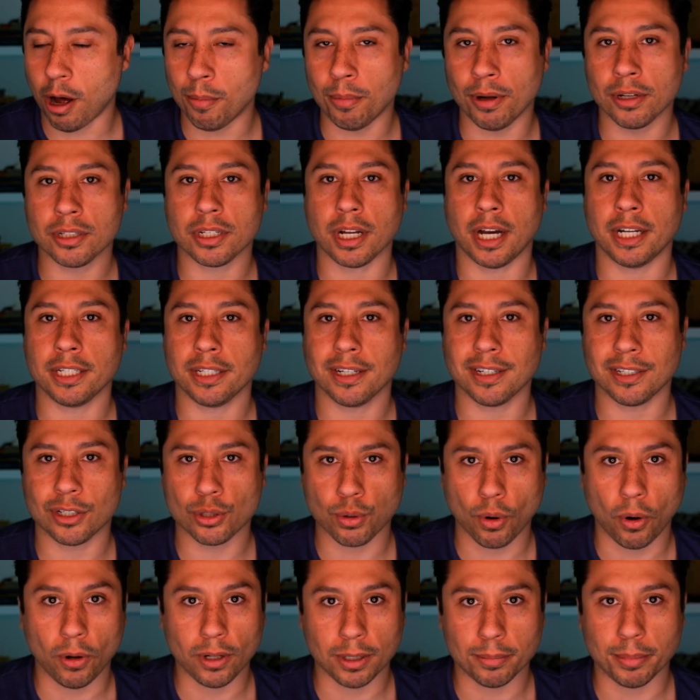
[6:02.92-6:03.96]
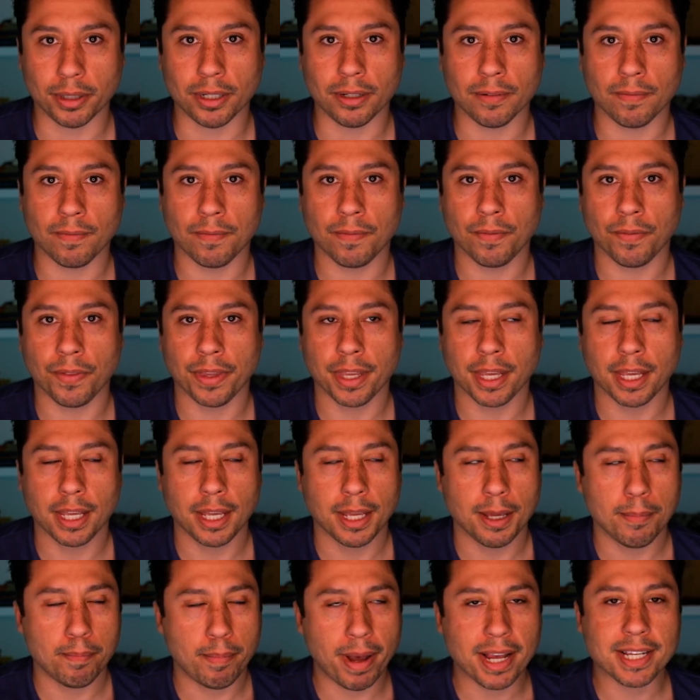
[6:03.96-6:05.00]
almost uncontrollable.
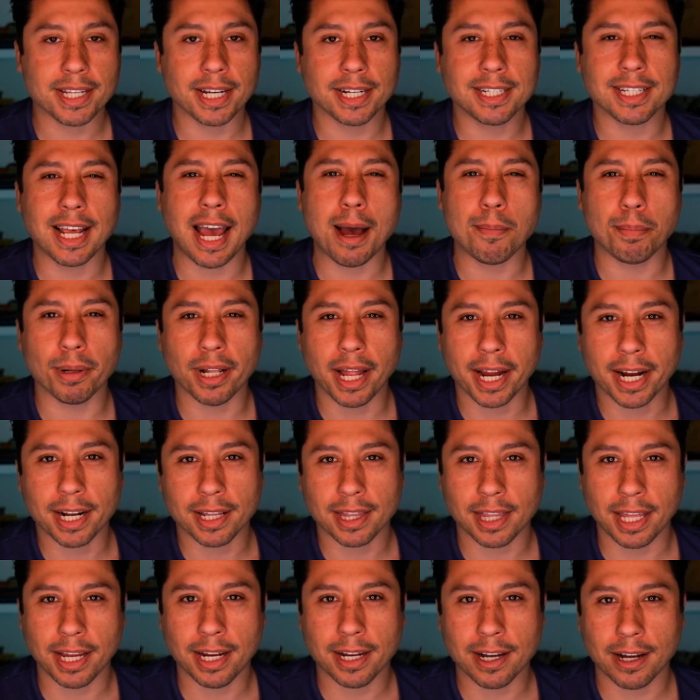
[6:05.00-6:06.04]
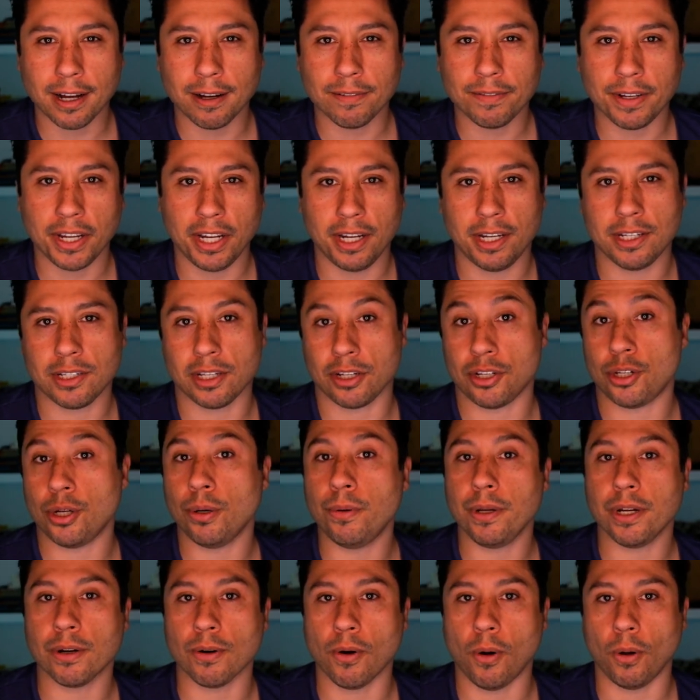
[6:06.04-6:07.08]
Best example I can think of is a
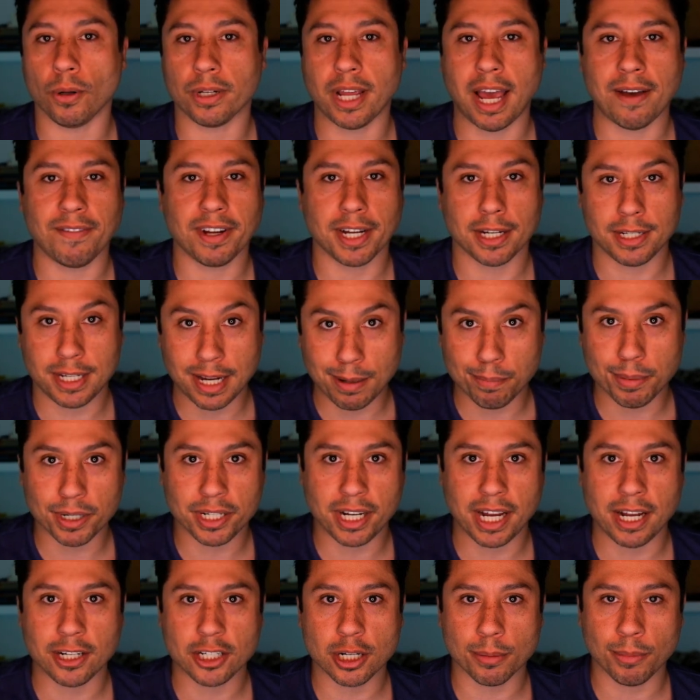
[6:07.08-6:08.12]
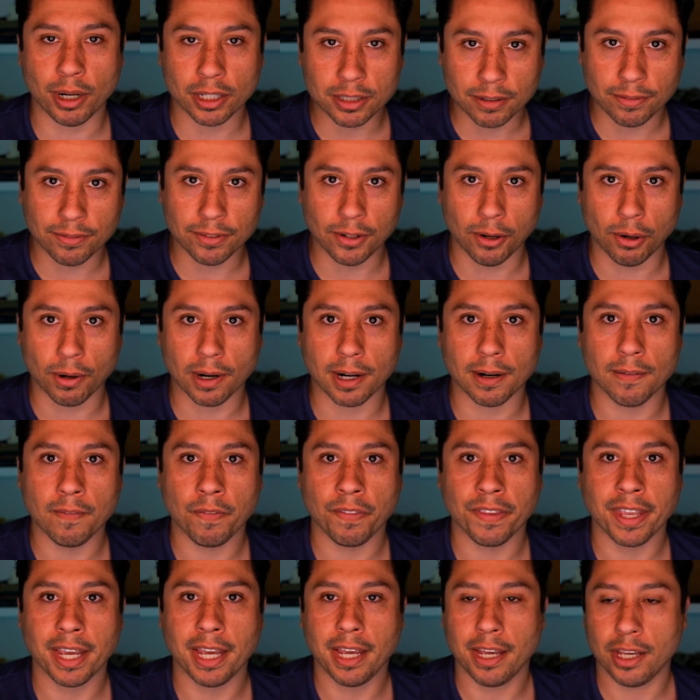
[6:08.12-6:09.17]
two year old having a temper tantrum on the floor.
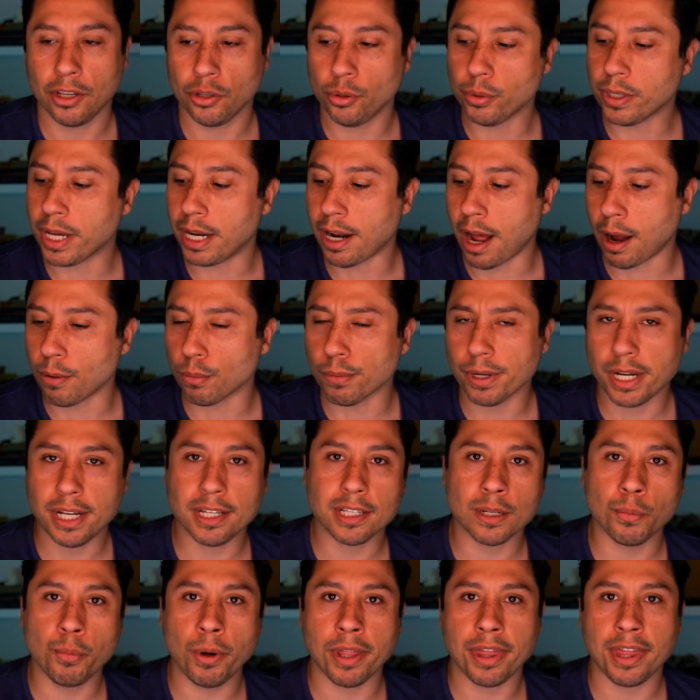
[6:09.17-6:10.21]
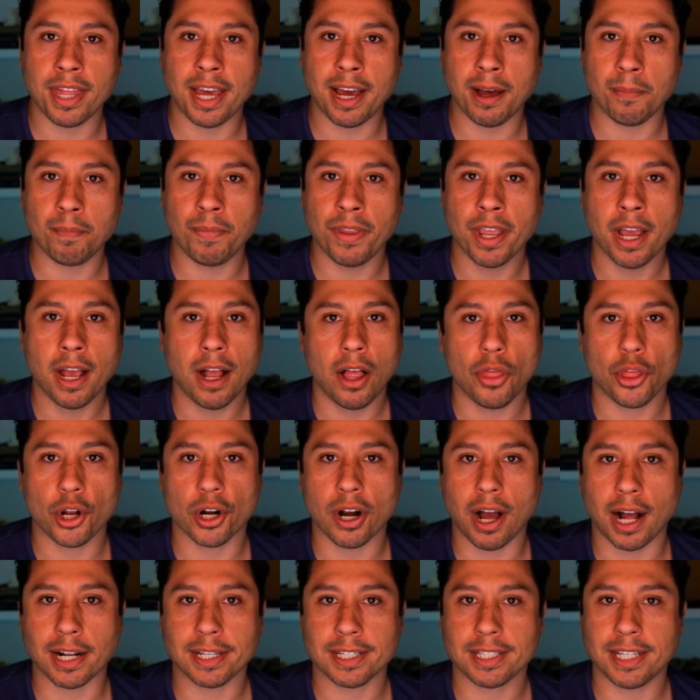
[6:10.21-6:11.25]
You cannot reason with them,
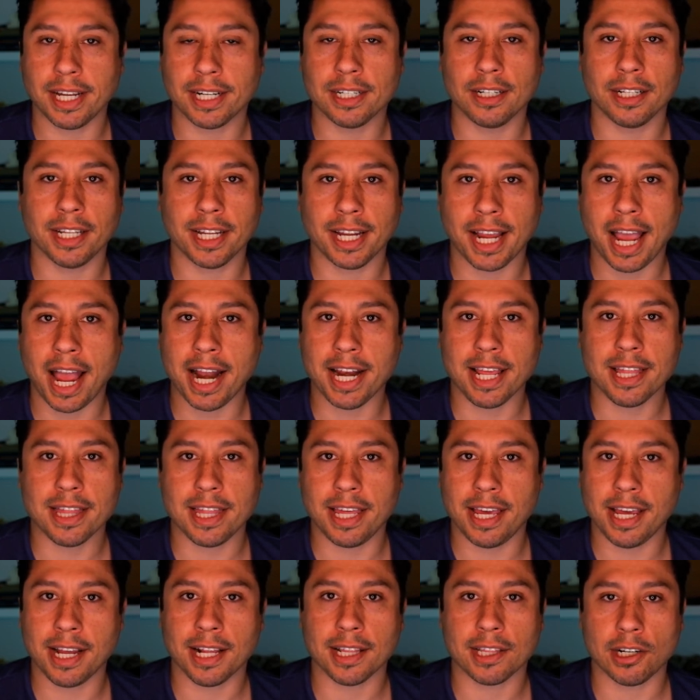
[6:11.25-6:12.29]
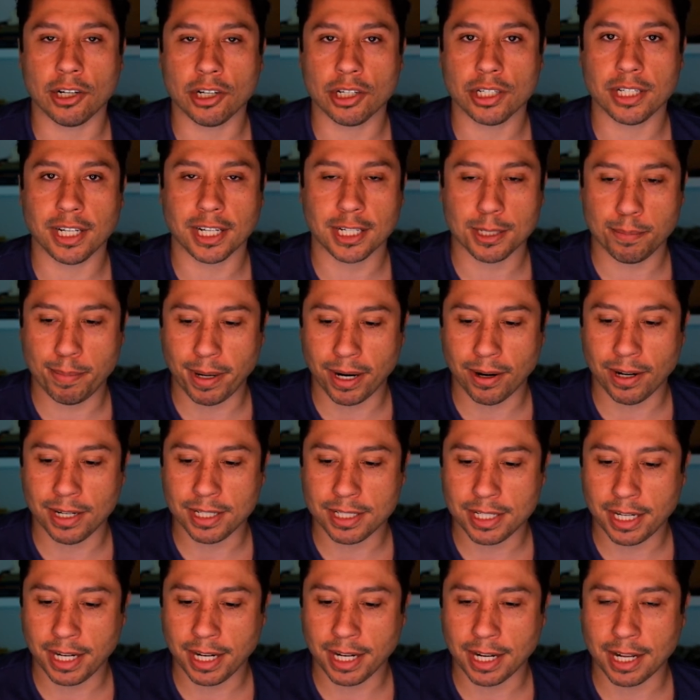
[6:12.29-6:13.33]
they're not signaling anything, they're just
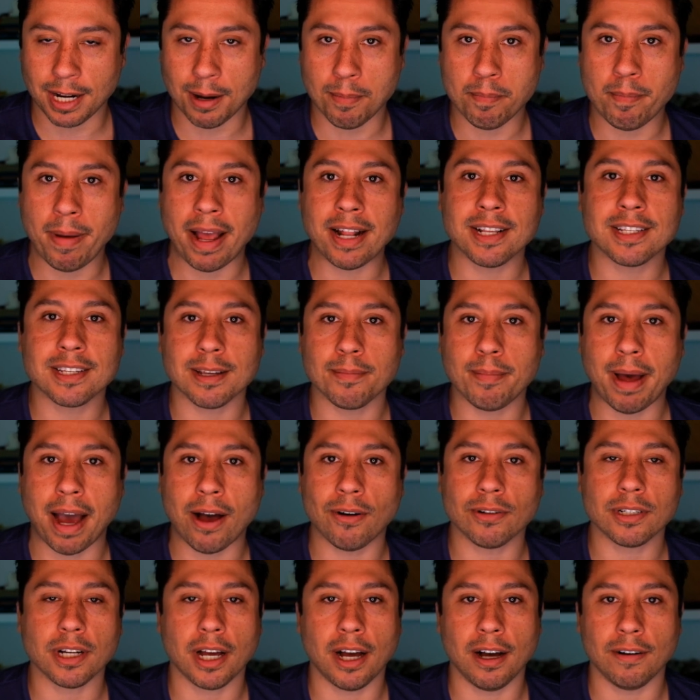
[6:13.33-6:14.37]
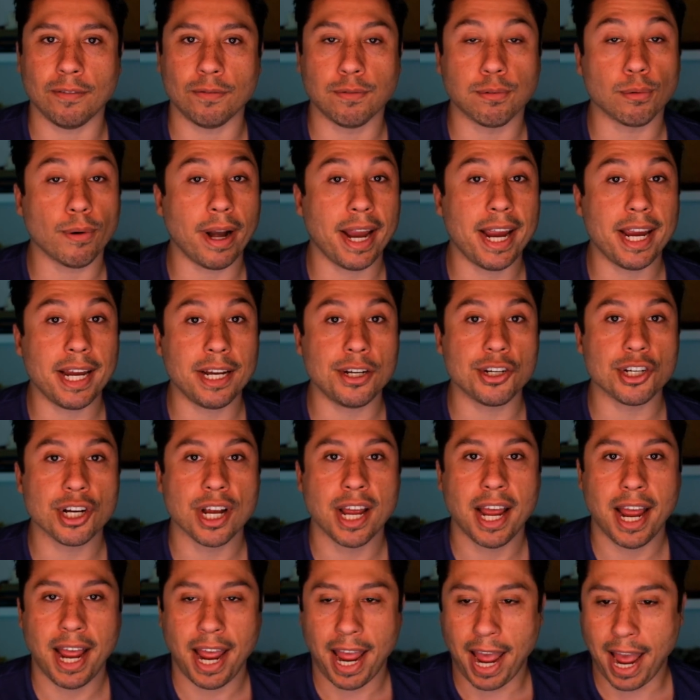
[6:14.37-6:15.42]
experiencing an immense amount of rage
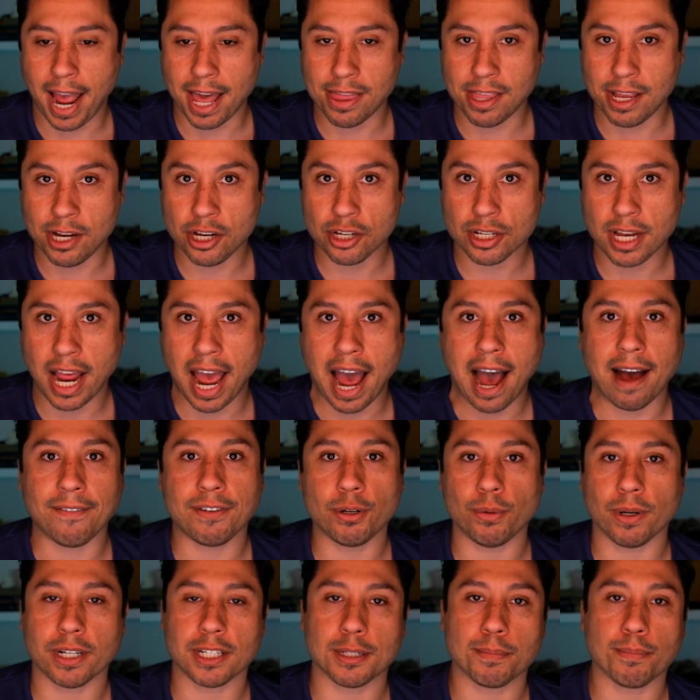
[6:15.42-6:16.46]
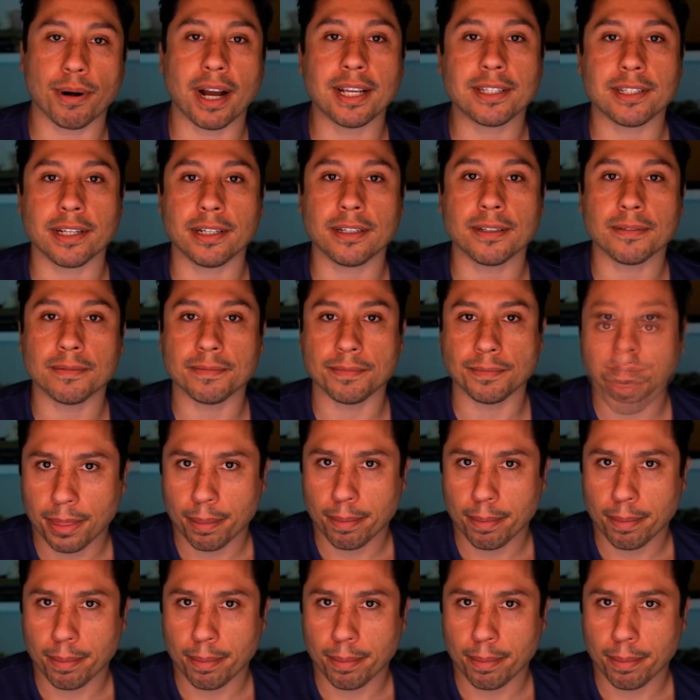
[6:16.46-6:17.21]
and they just have to express it.